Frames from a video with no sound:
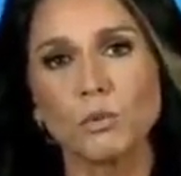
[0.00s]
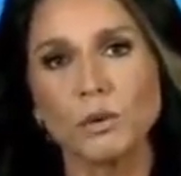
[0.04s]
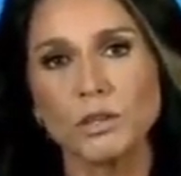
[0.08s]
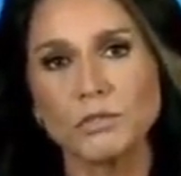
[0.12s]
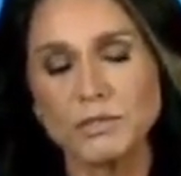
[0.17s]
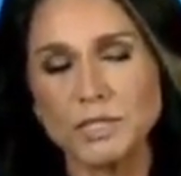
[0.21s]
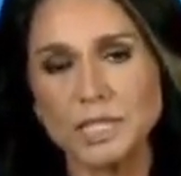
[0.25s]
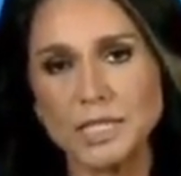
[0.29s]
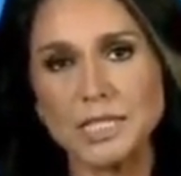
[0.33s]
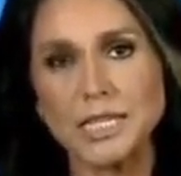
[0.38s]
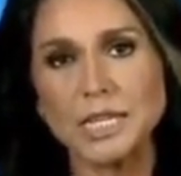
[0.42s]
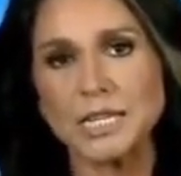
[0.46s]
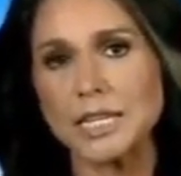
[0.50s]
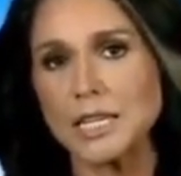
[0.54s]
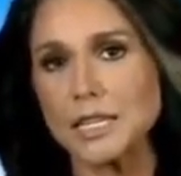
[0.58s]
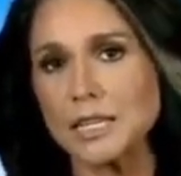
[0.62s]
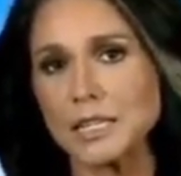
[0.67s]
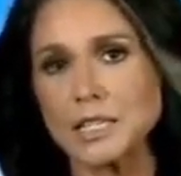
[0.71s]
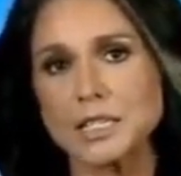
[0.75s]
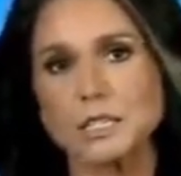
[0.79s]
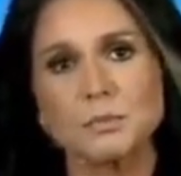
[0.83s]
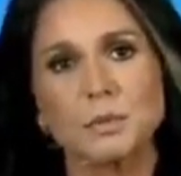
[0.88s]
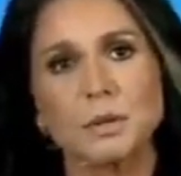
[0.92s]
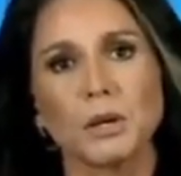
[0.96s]
We've seen and
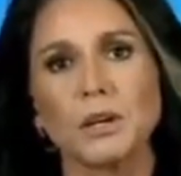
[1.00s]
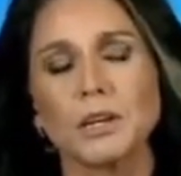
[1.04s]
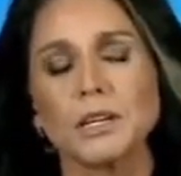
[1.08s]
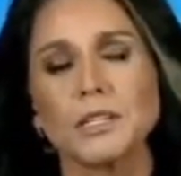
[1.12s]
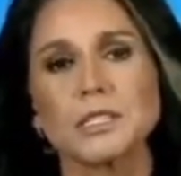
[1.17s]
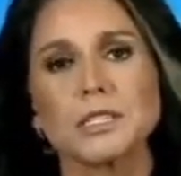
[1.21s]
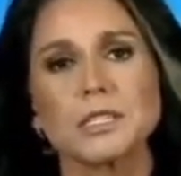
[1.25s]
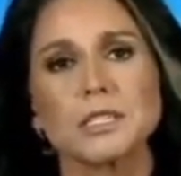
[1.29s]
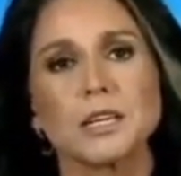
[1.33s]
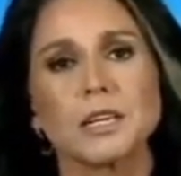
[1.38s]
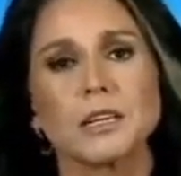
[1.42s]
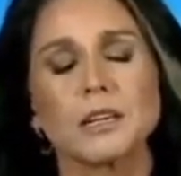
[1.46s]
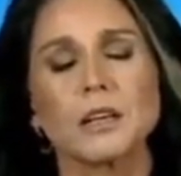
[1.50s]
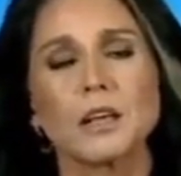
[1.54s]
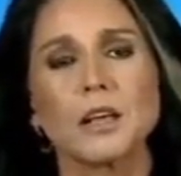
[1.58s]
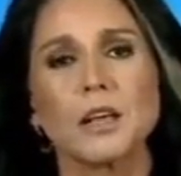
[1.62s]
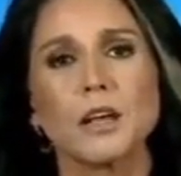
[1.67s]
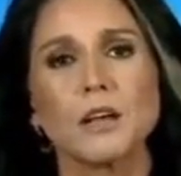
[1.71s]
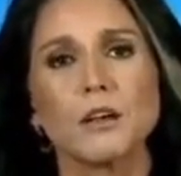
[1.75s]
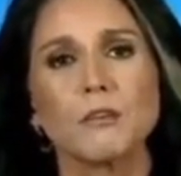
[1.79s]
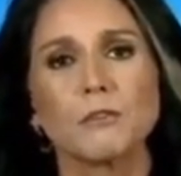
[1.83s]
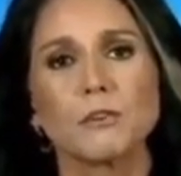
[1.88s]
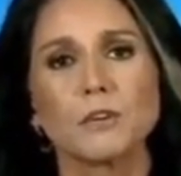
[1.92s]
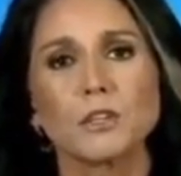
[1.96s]
experienced it
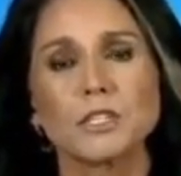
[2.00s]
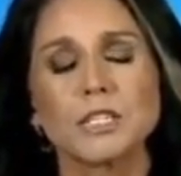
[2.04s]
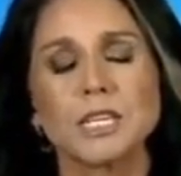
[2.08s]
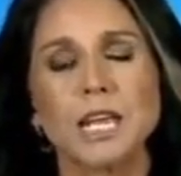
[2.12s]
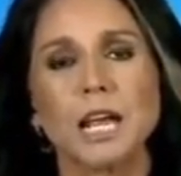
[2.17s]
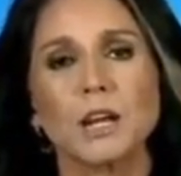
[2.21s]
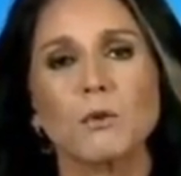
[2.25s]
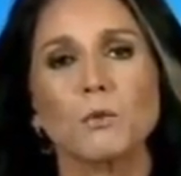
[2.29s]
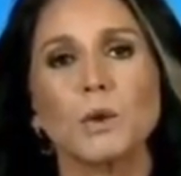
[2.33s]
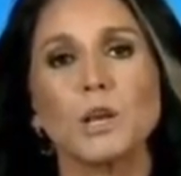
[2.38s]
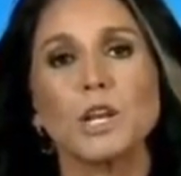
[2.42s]
firsthand.